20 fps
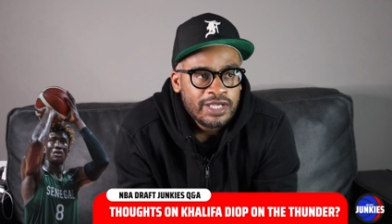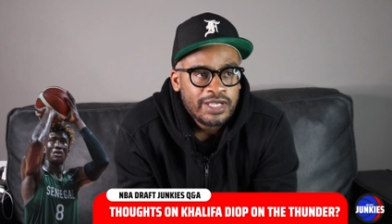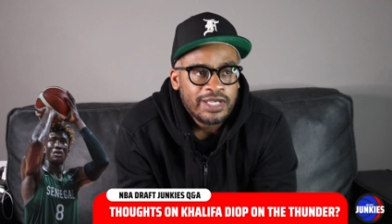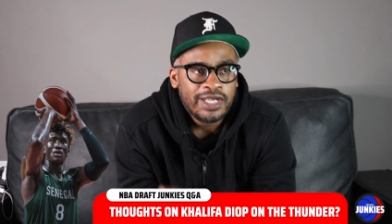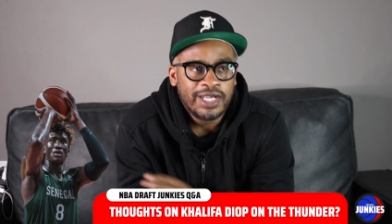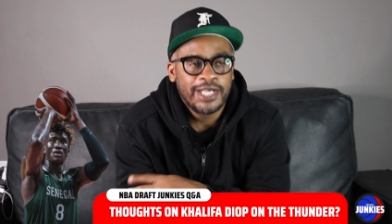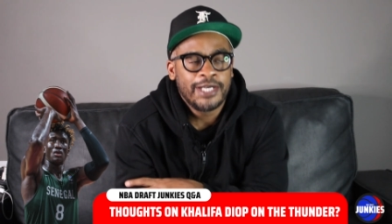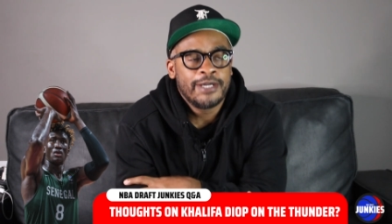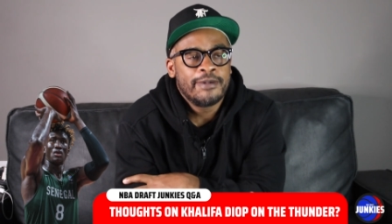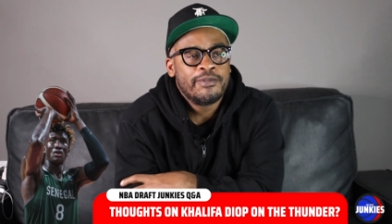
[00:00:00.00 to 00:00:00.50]

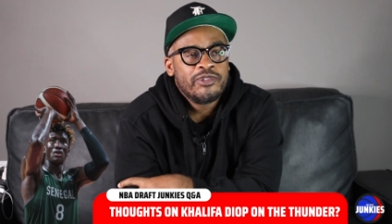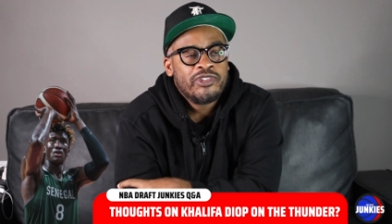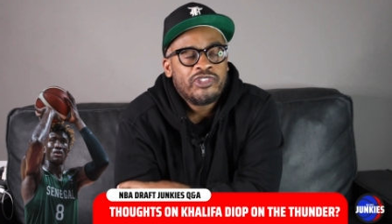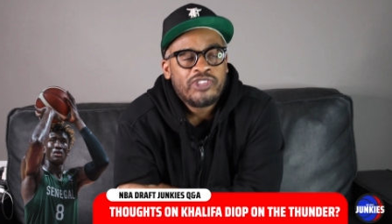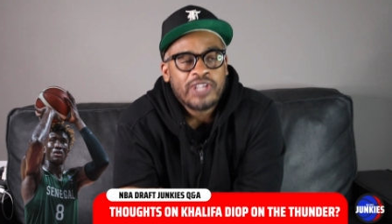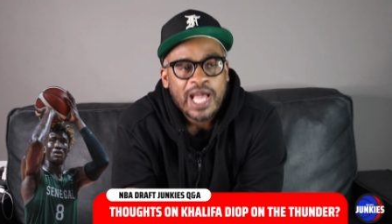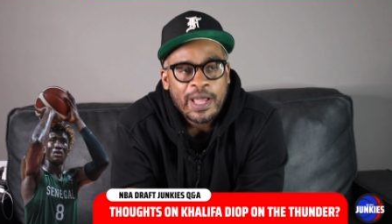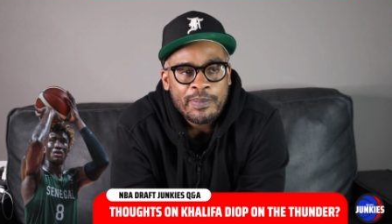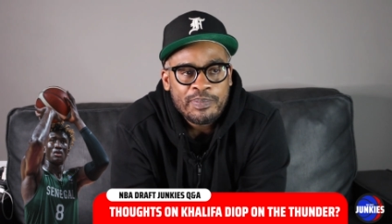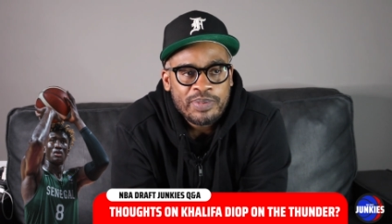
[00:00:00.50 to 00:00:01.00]
Uh,
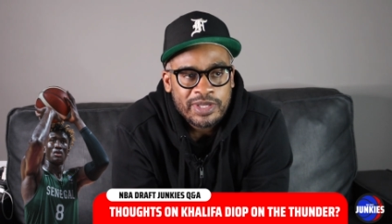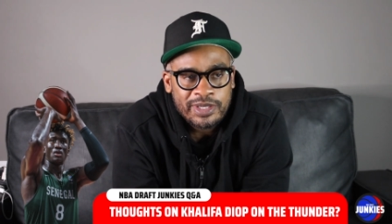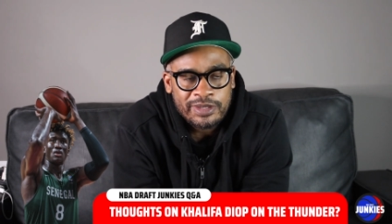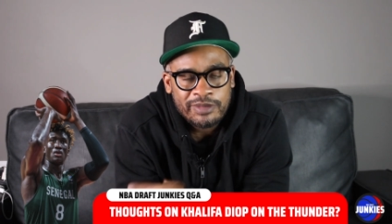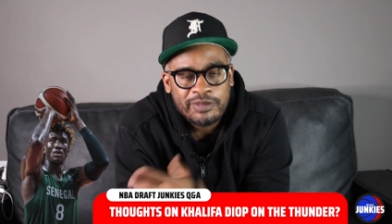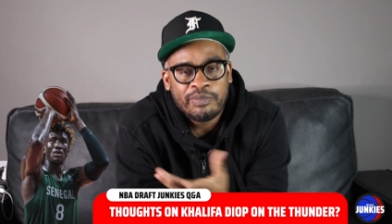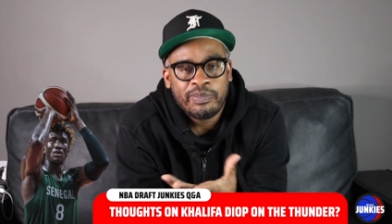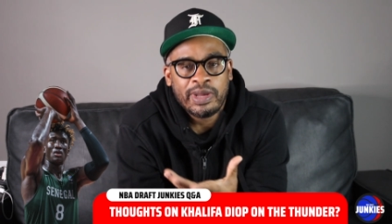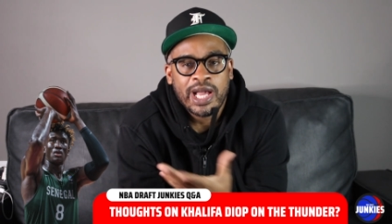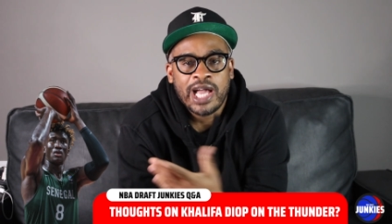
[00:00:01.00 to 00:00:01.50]
Diop
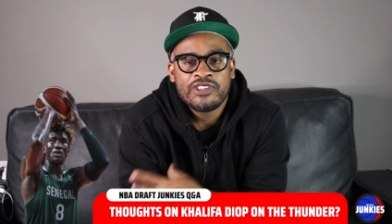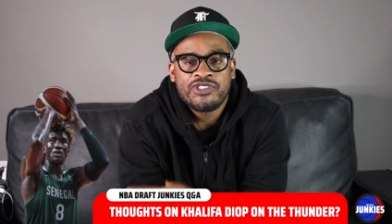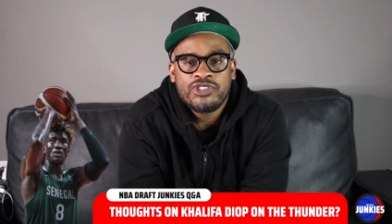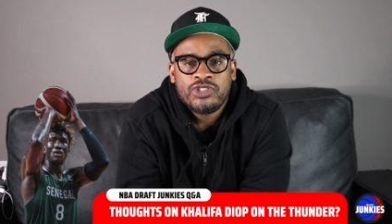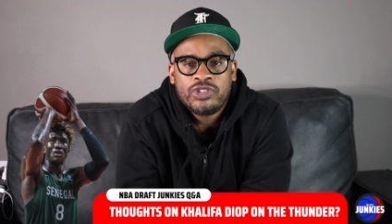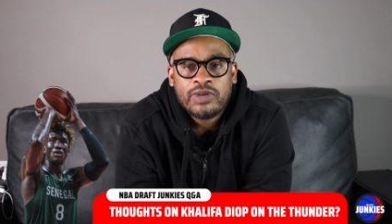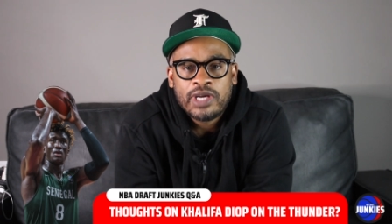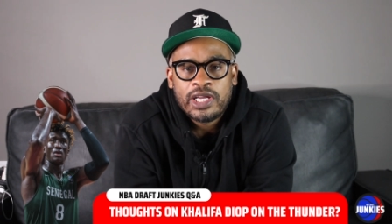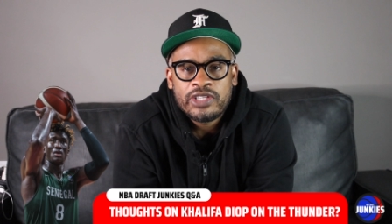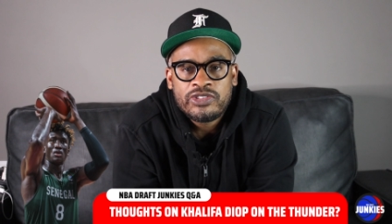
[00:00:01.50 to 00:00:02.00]
and
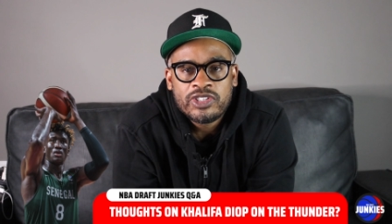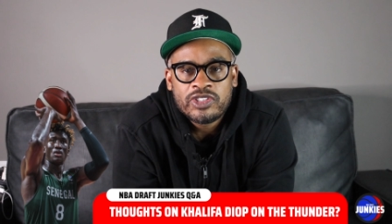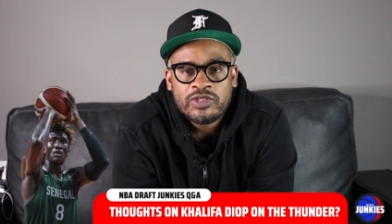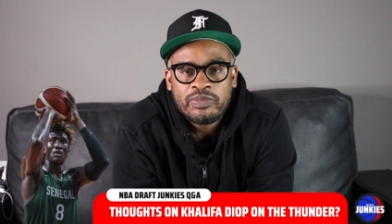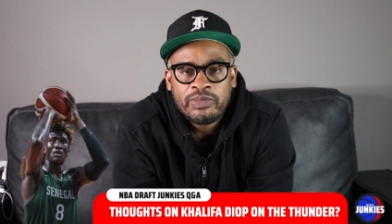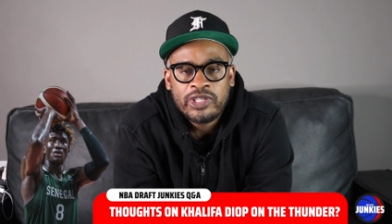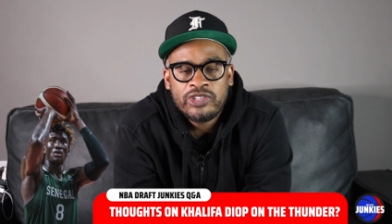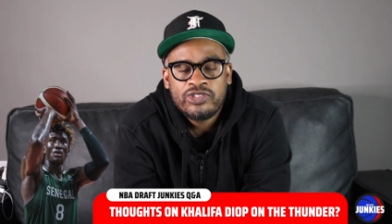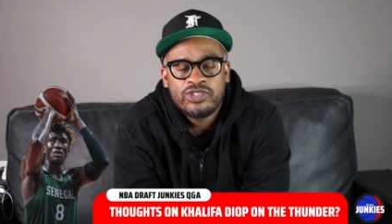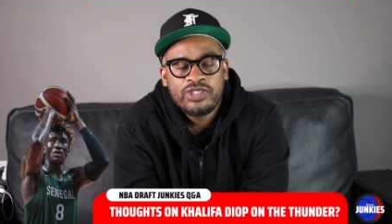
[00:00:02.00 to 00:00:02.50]
Baji, who I just
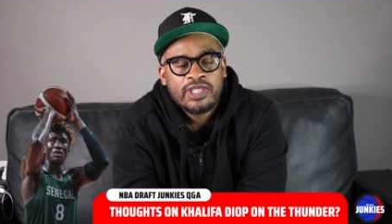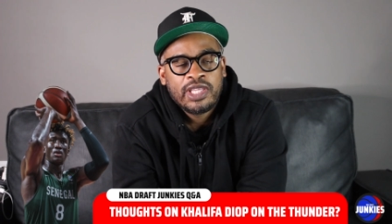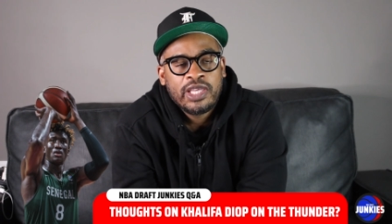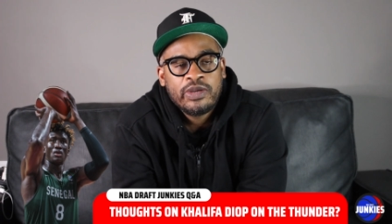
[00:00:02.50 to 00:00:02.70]
mentioned,